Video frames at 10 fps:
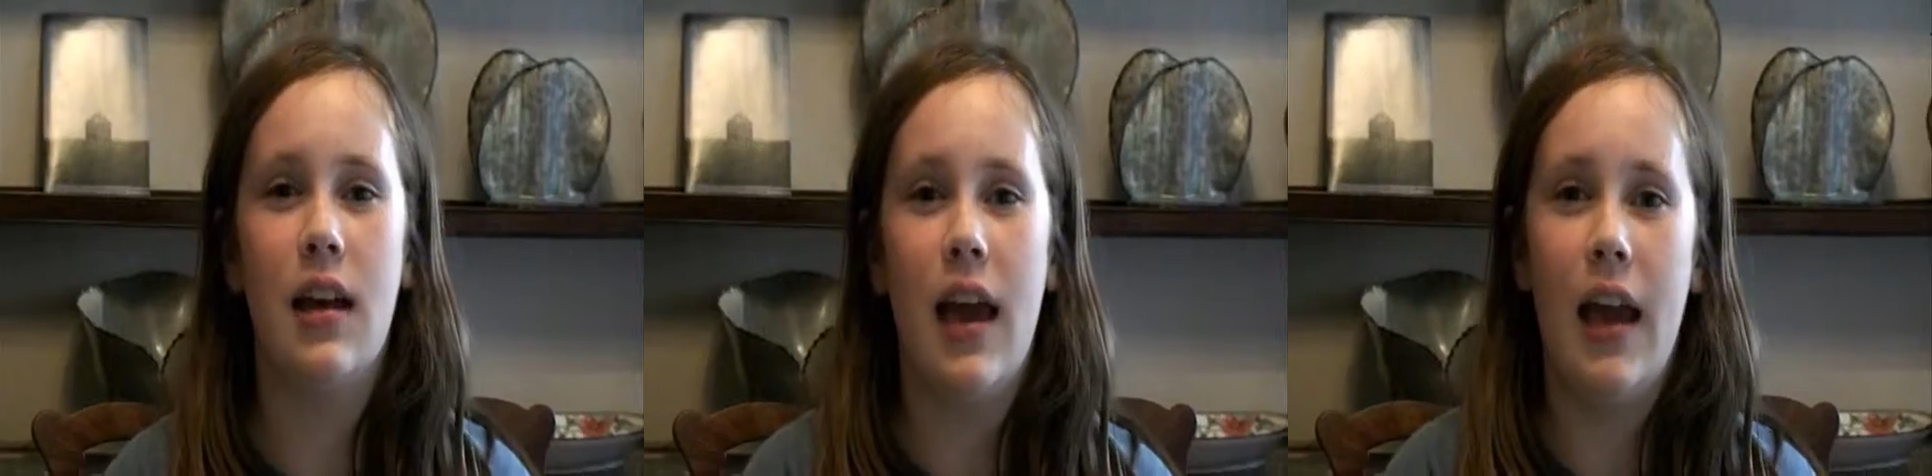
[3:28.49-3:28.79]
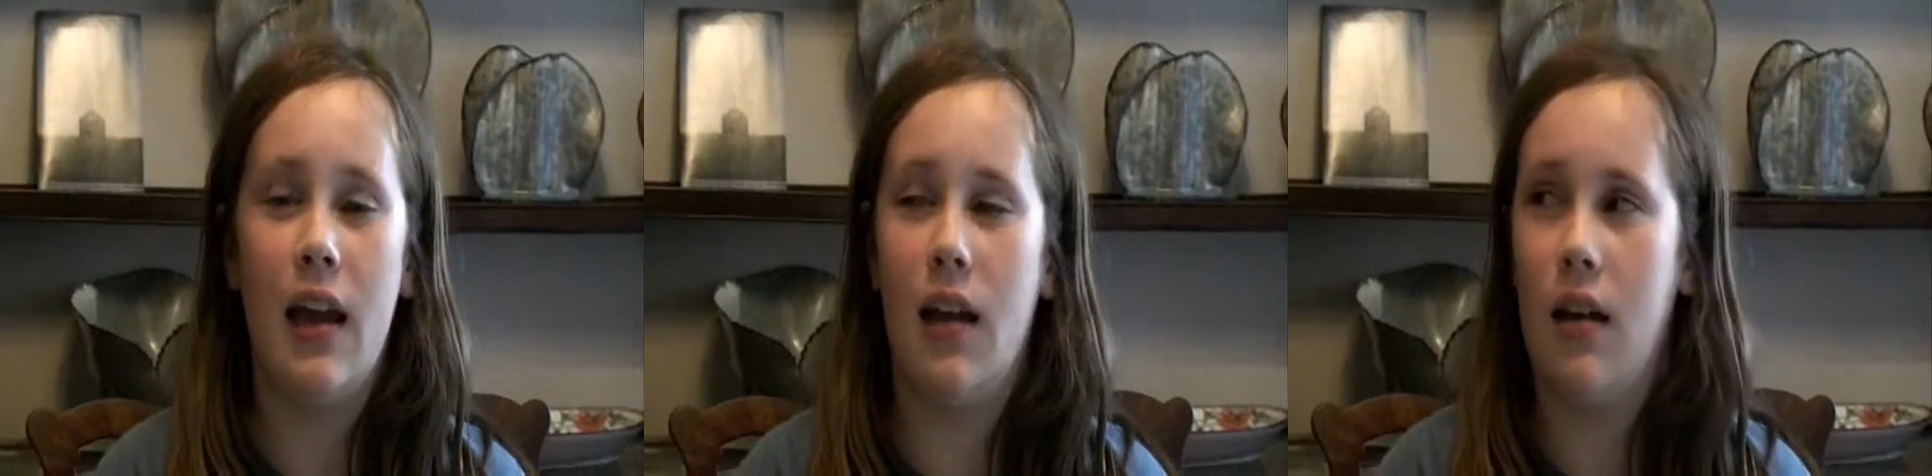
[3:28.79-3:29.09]

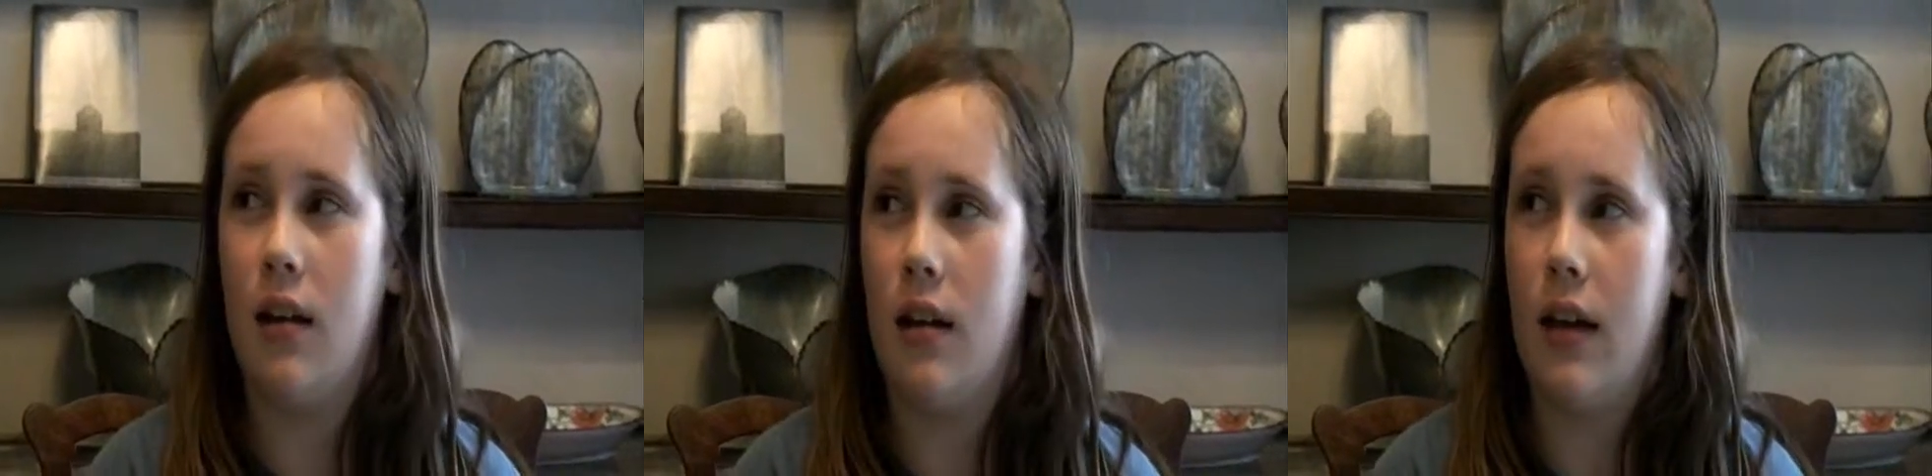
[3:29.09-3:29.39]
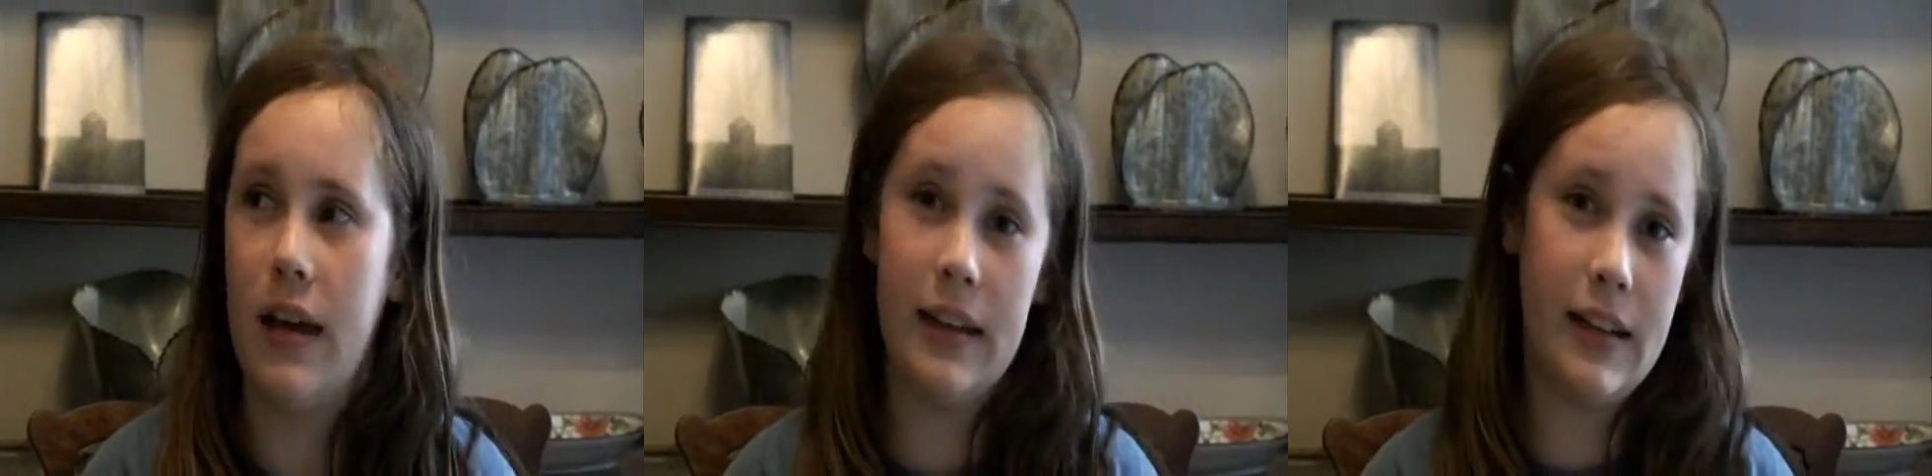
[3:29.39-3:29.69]
In
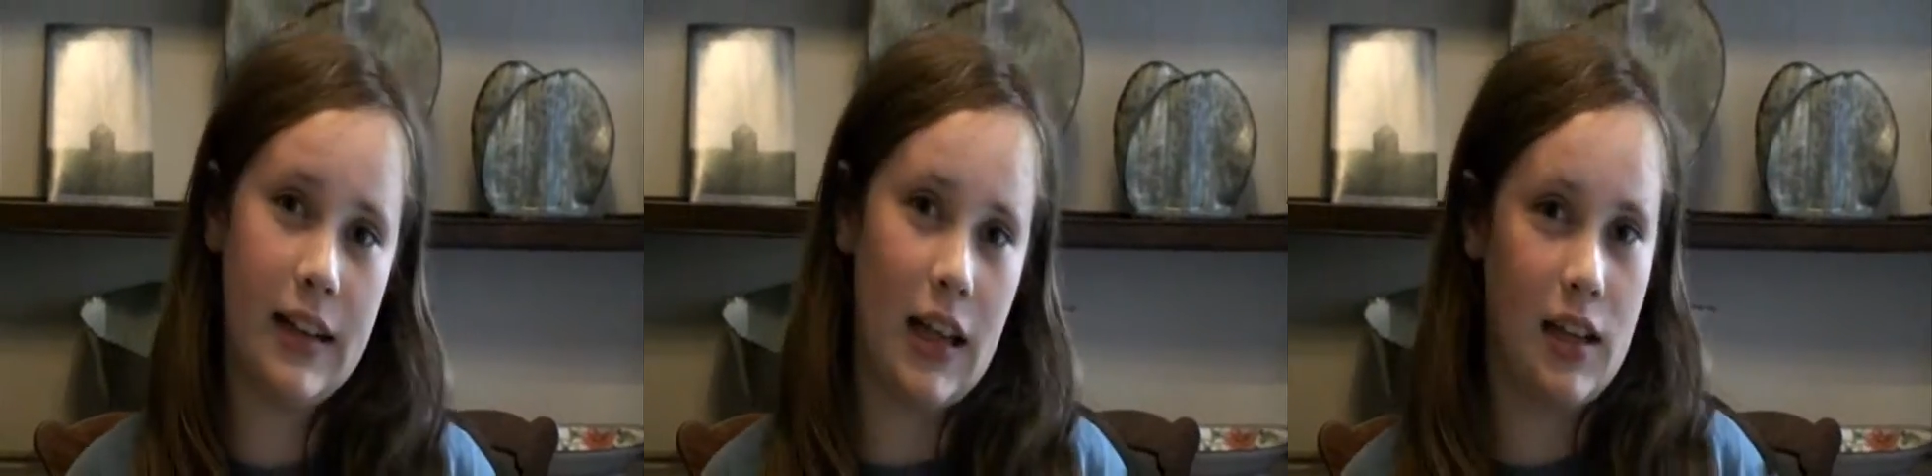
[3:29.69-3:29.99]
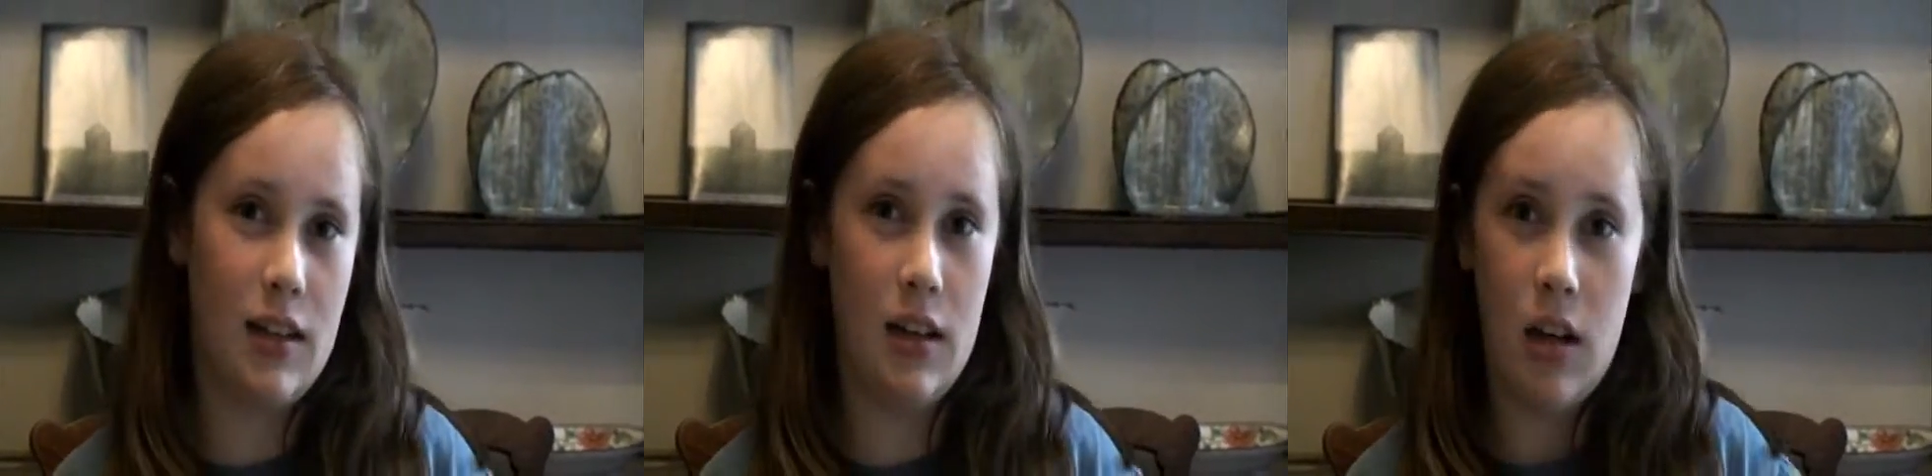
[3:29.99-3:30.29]
Clayton. In
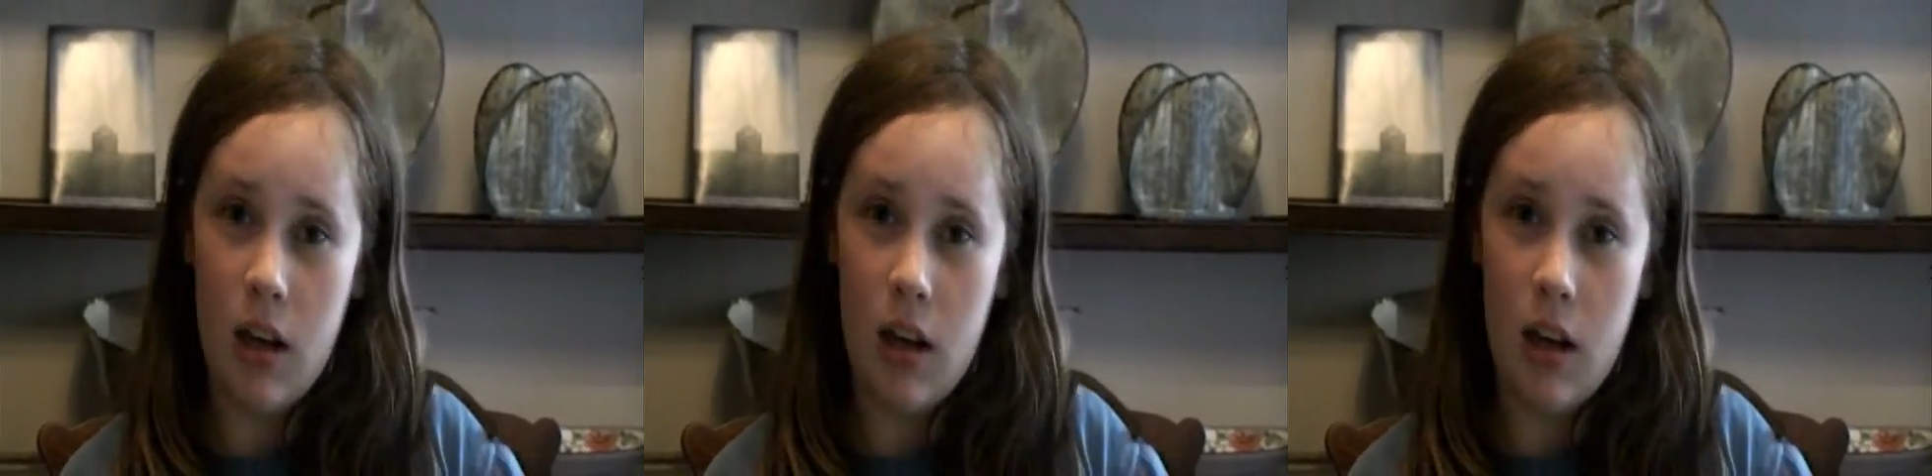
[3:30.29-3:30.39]
Clayton.